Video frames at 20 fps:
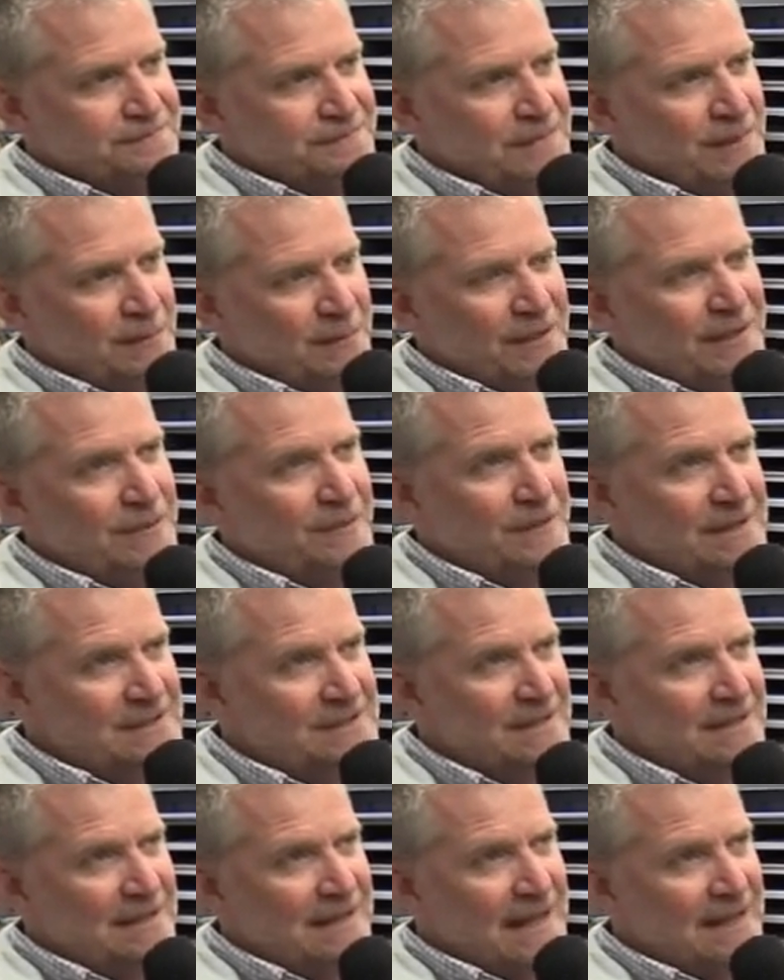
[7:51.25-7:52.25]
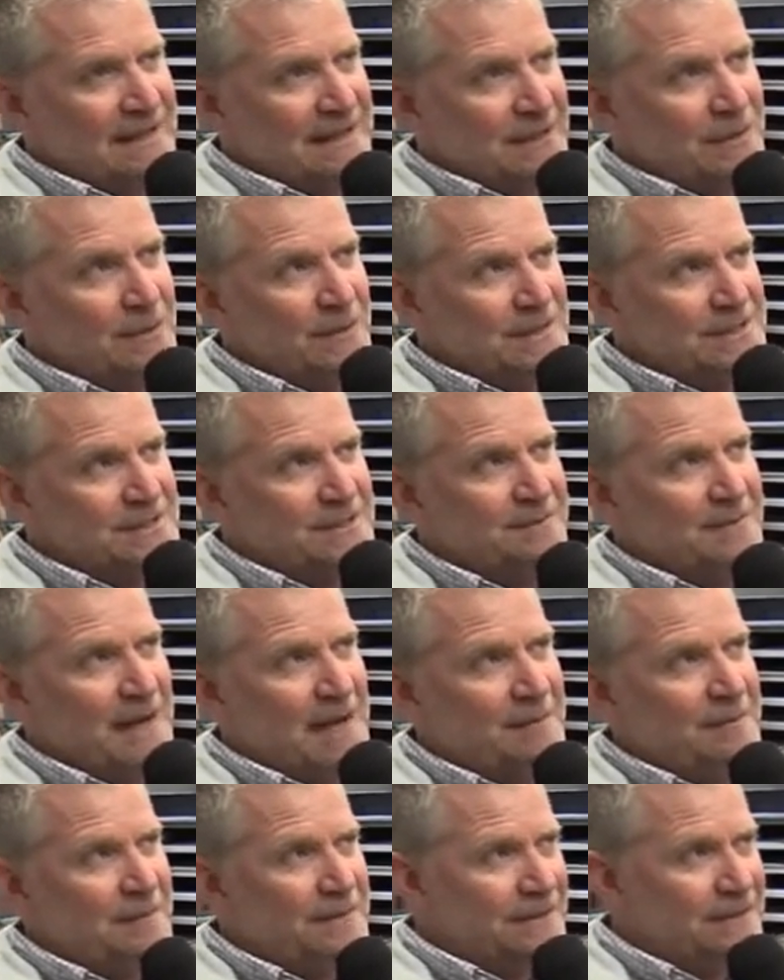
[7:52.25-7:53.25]
It really wasn't I didn't question
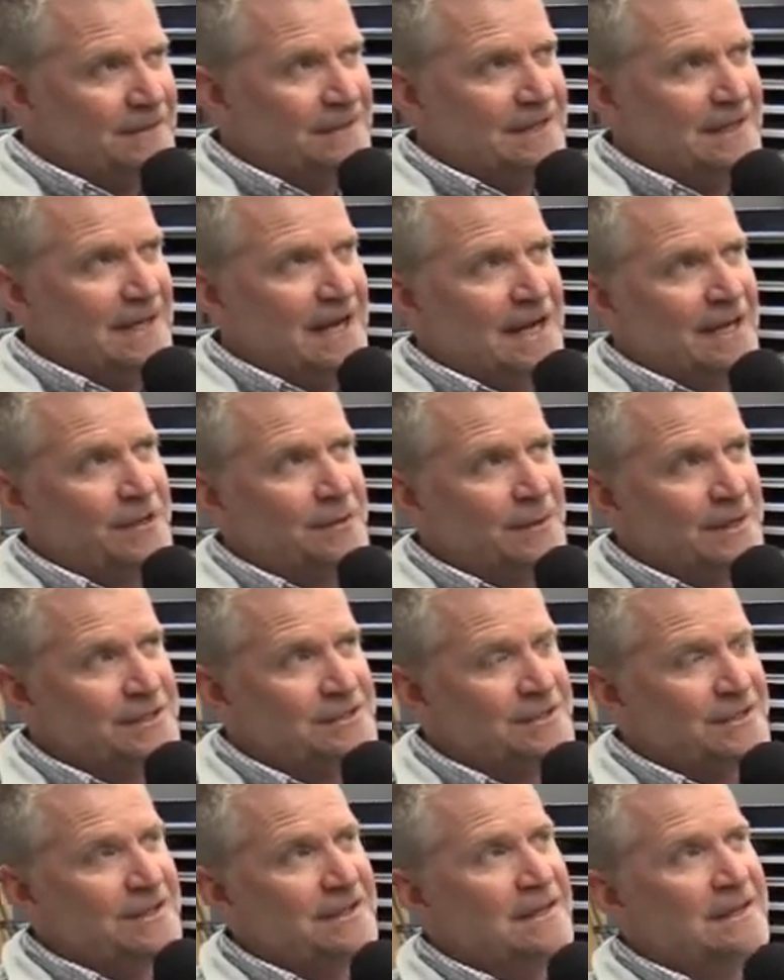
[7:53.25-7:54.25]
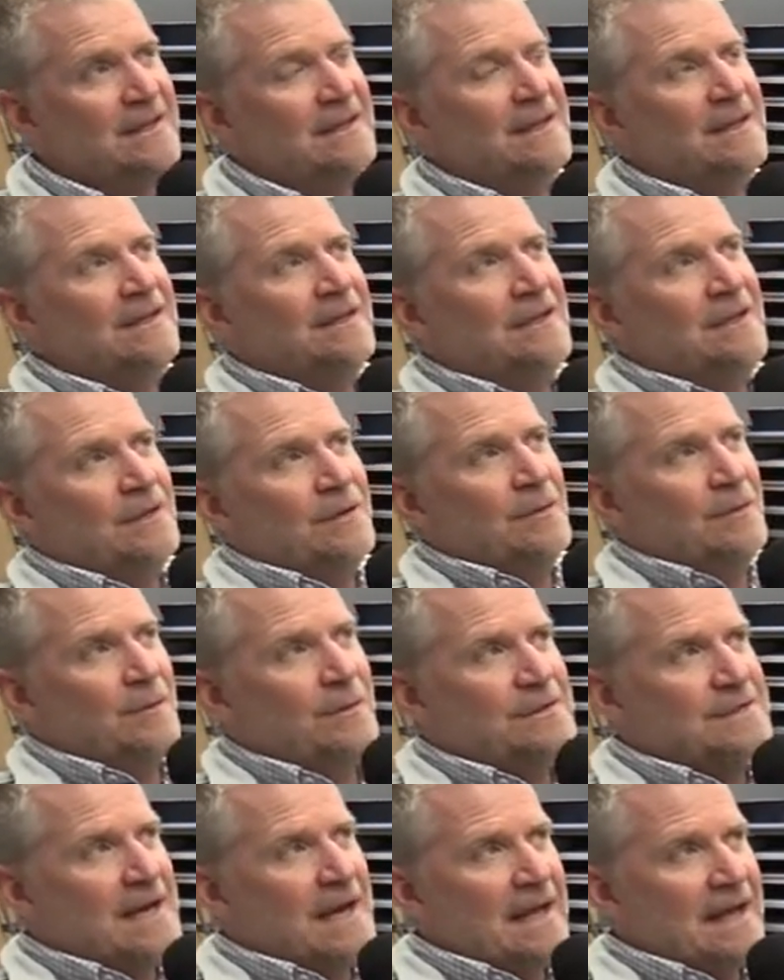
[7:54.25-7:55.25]
my ability. I questioned,
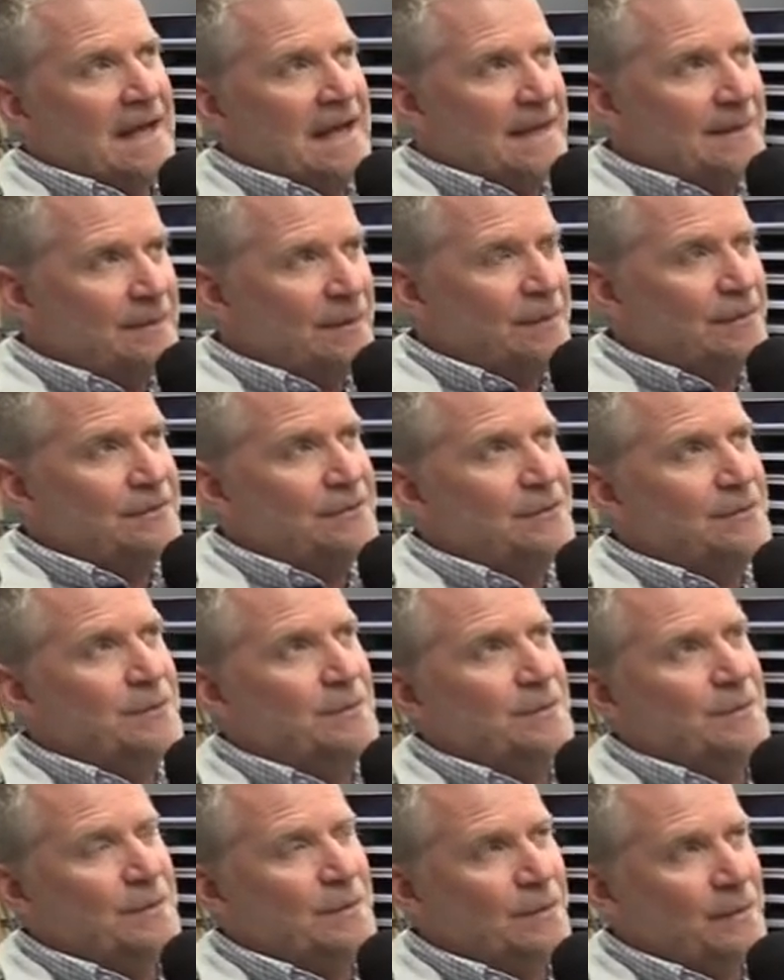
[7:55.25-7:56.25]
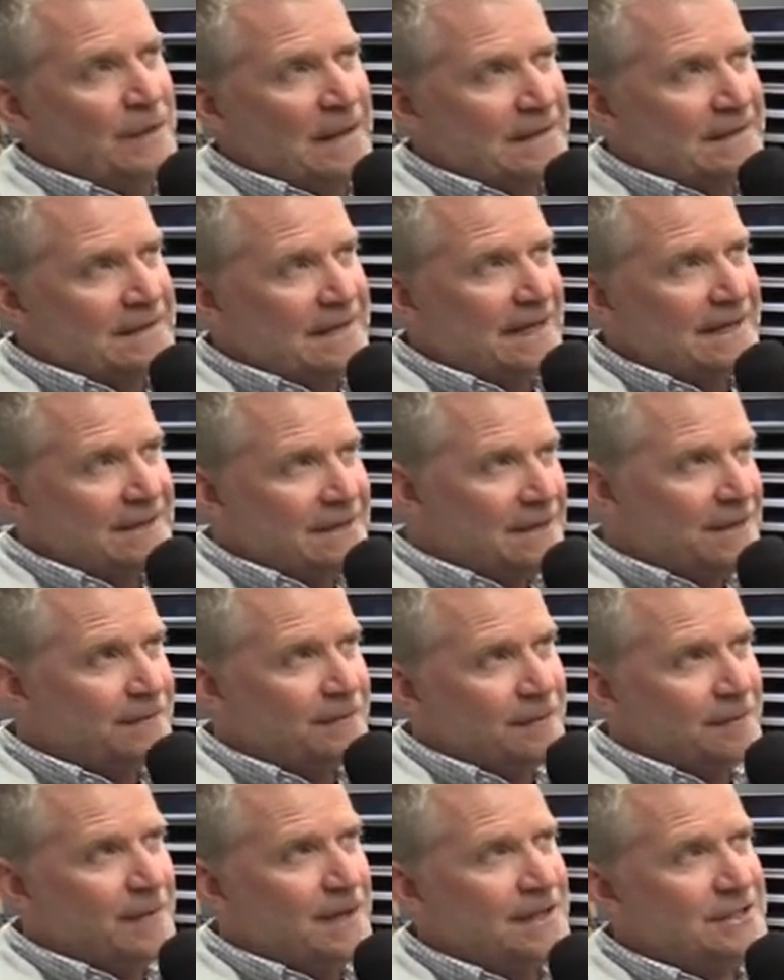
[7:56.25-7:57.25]
was I able to take the
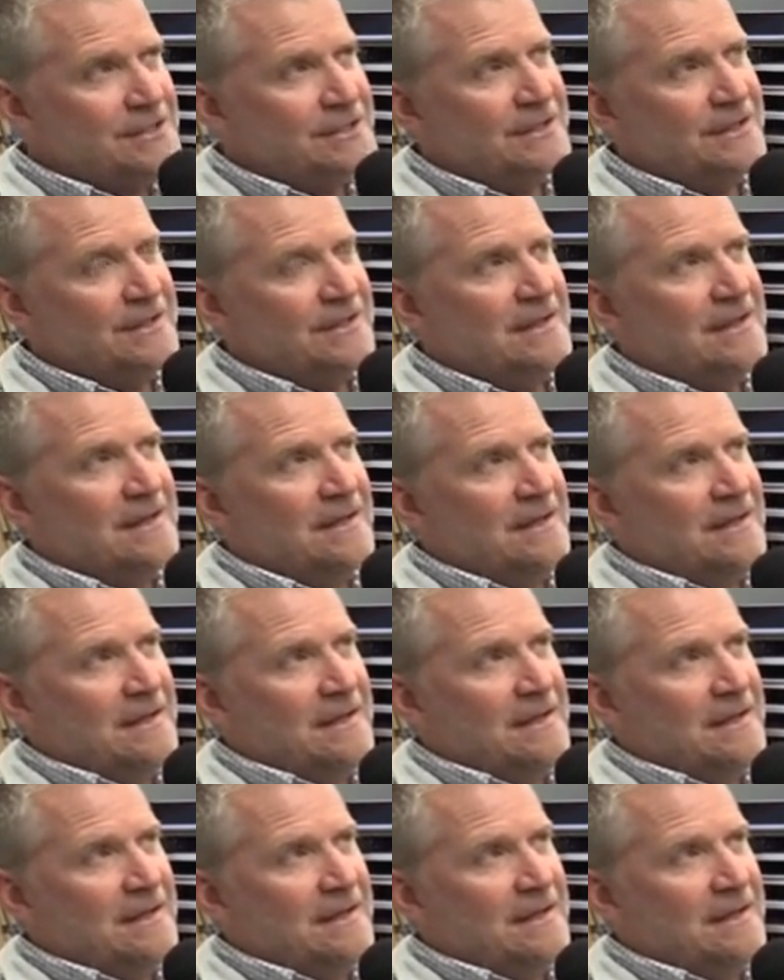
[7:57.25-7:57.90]
information